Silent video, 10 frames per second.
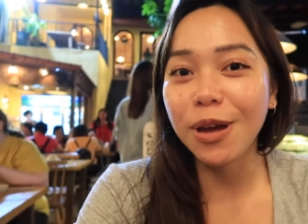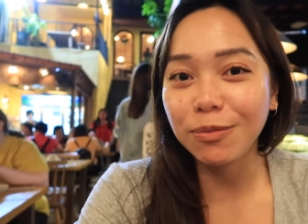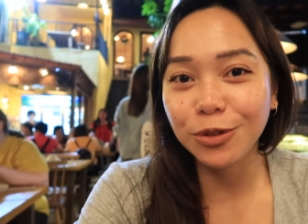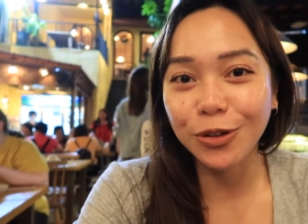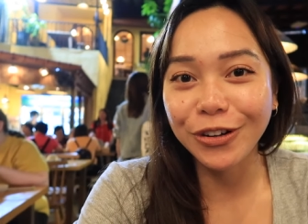
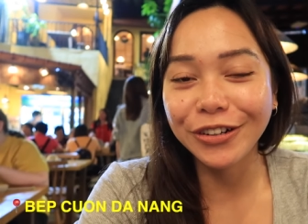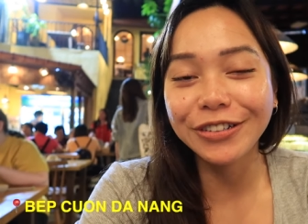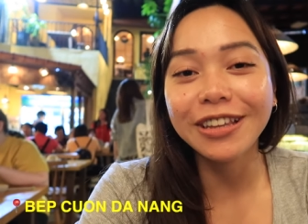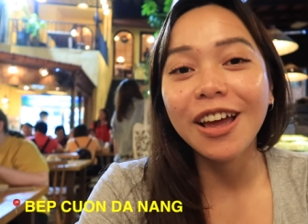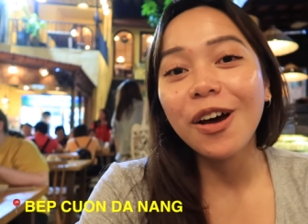Bap
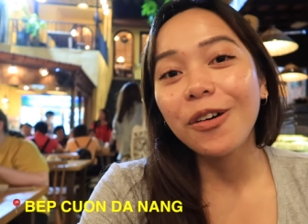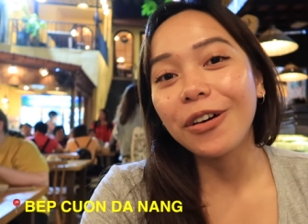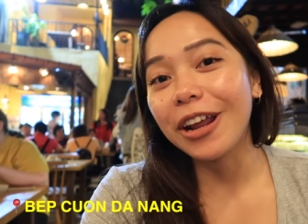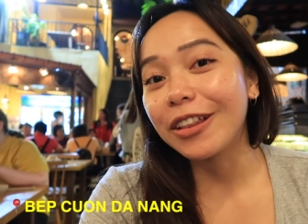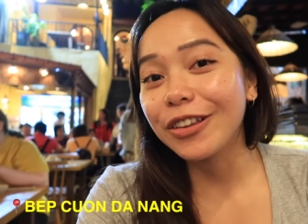Tron.
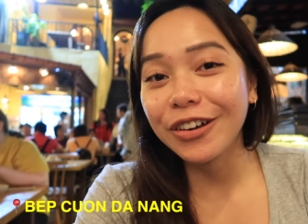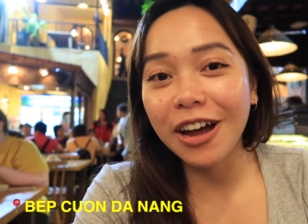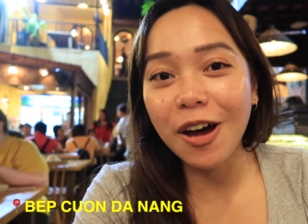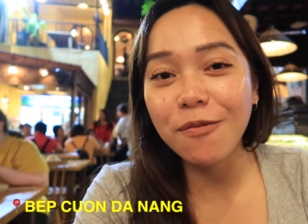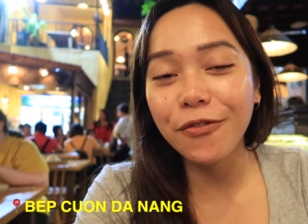When I look
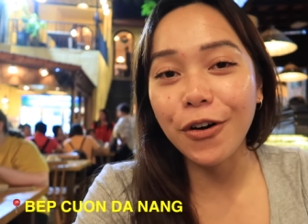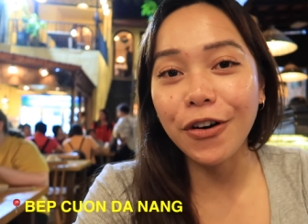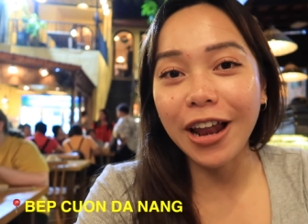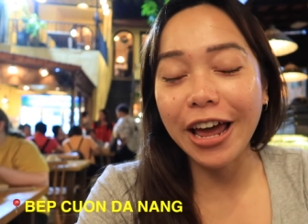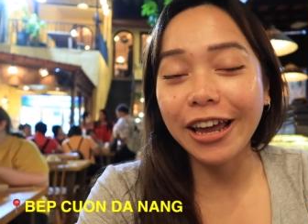up
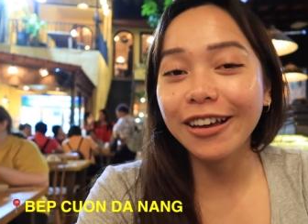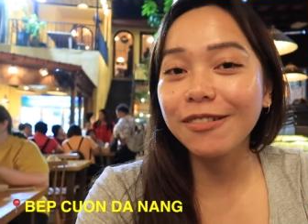for like